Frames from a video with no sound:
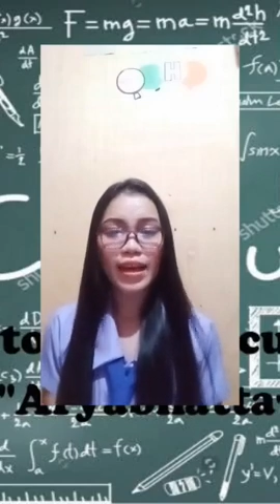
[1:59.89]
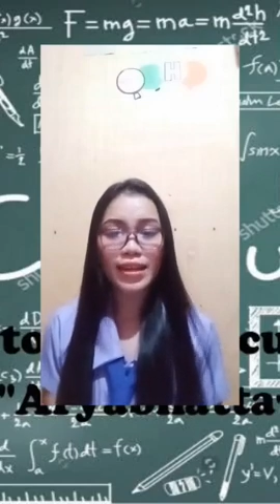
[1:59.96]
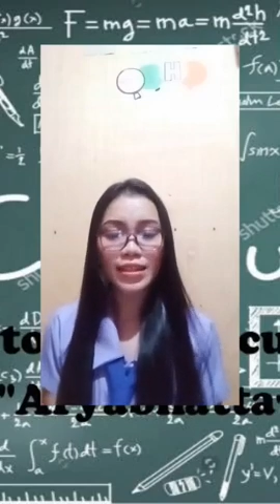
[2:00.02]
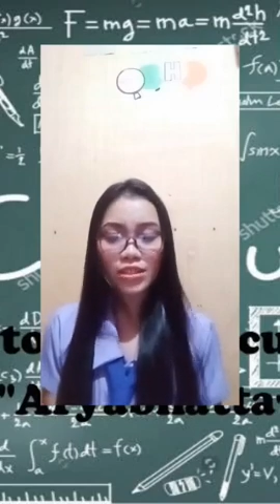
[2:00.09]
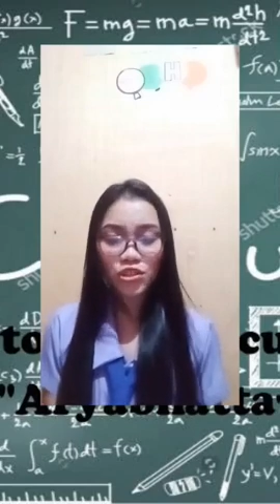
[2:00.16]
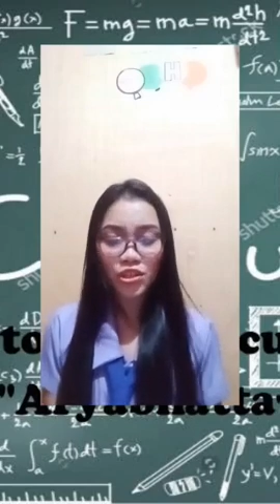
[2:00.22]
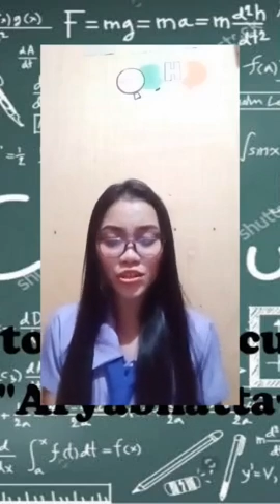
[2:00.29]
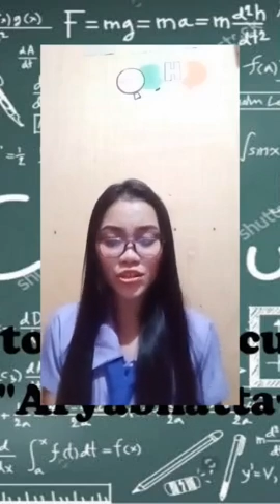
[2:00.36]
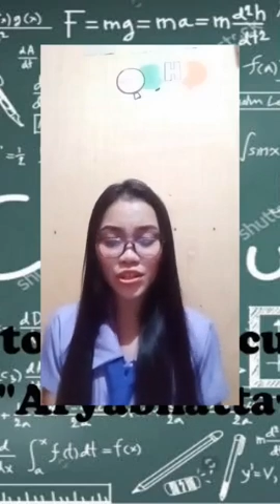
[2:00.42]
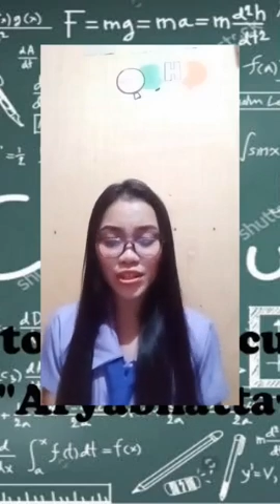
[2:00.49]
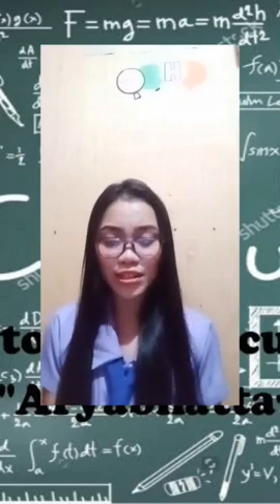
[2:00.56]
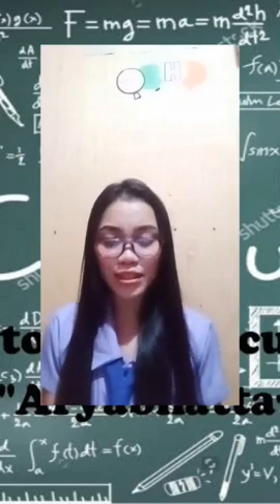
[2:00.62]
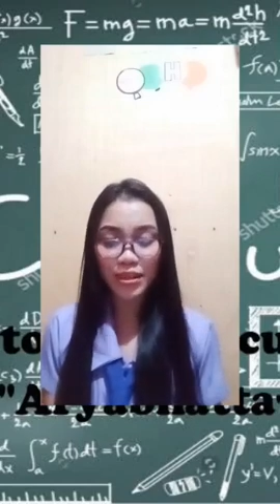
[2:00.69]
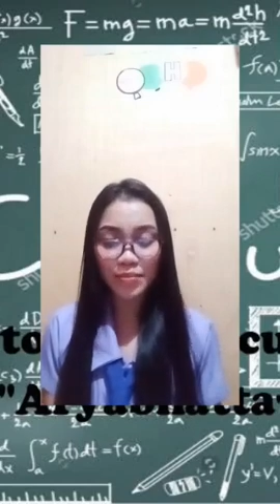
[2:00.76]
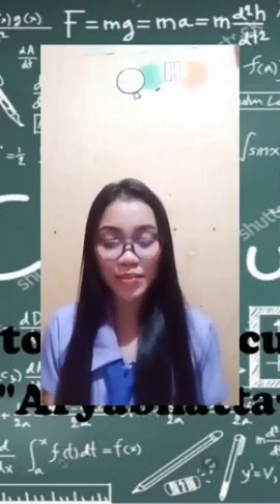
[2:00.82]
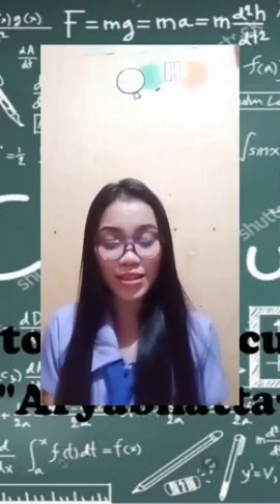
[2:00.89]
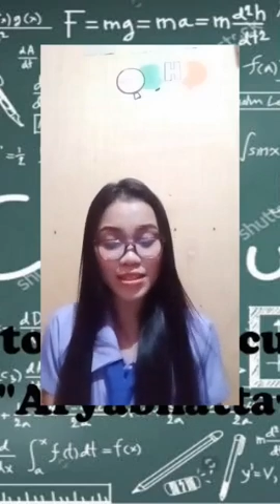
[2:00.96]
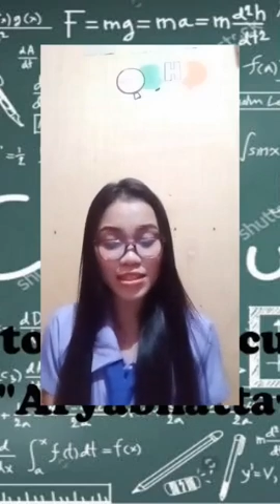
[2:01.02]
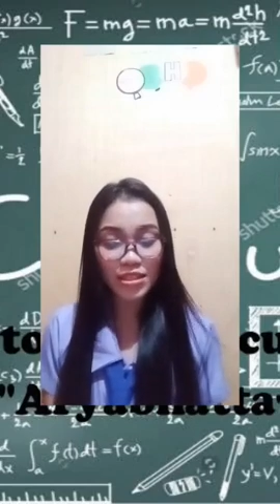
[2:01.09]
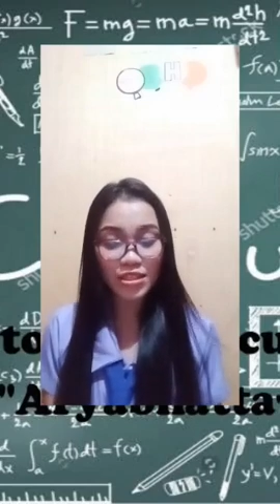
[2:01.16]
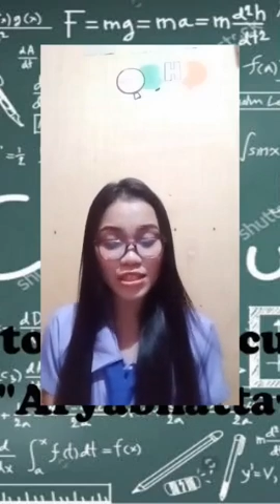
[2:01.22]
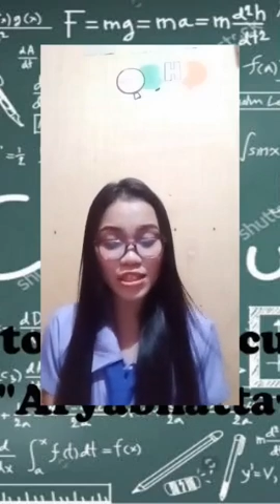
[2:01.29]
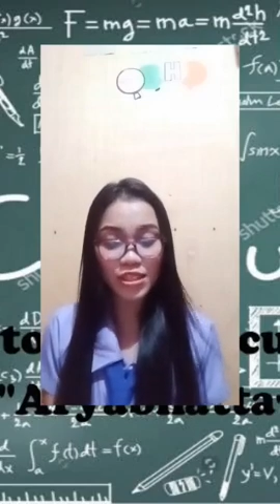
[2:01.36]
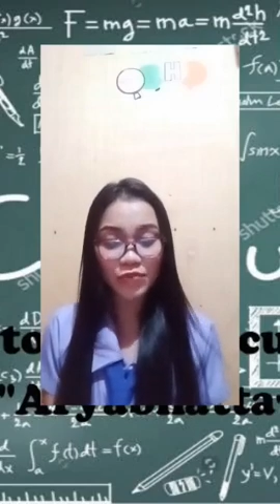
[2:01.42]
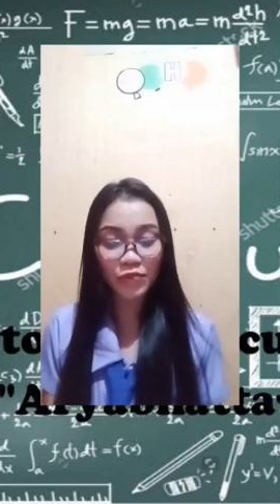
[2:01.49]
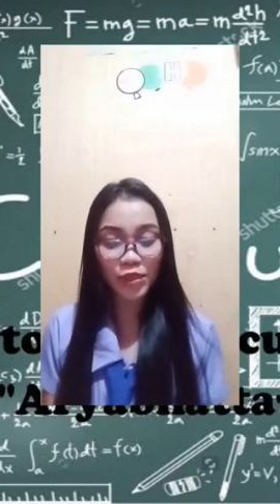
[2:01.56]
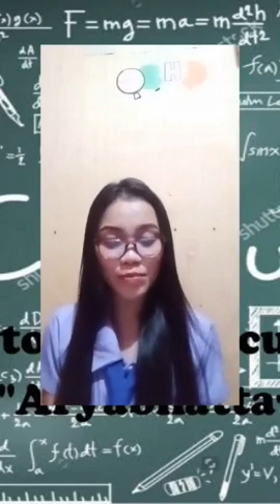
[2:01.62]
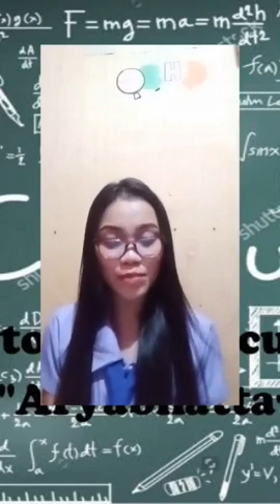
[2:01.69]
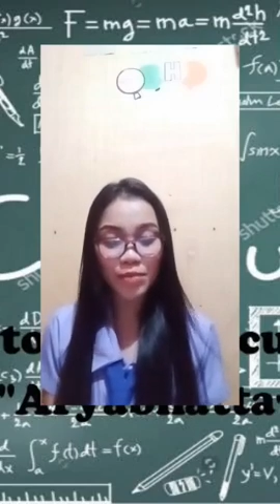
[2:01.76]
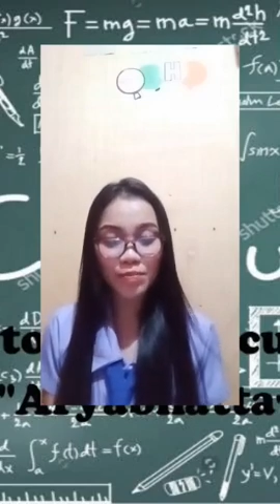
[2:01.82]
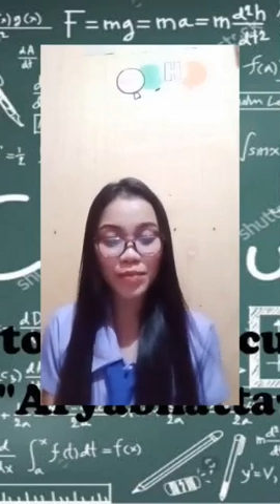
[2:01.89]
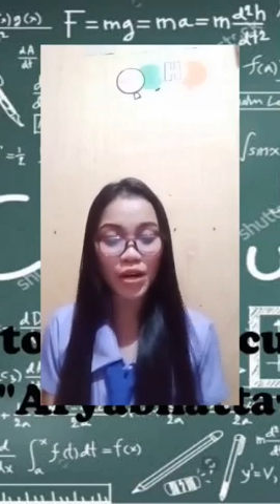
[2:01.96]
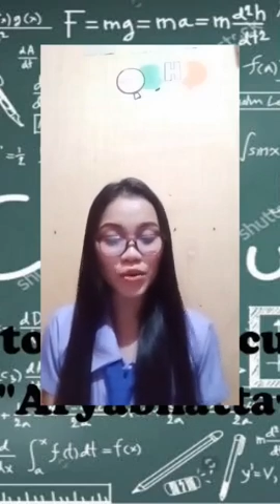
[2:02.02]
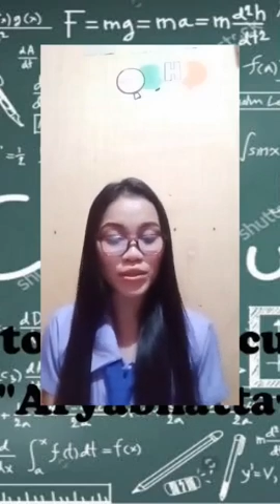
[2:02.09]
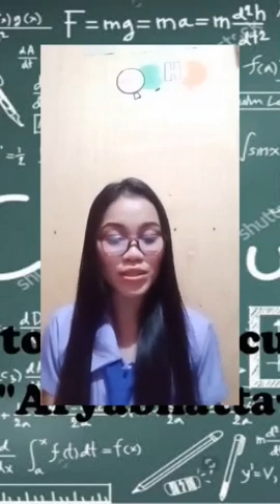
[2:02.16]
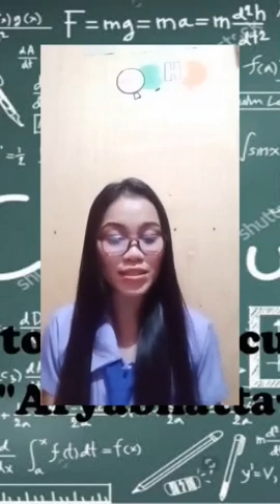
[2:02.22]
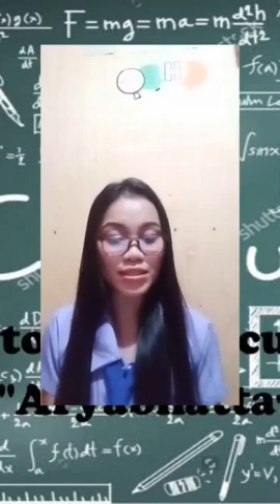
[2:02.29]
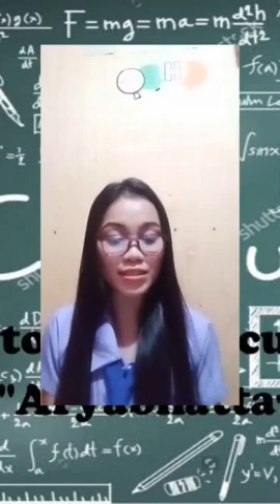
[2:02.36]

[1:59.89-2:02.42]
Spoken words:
Exchanging limits, transforming power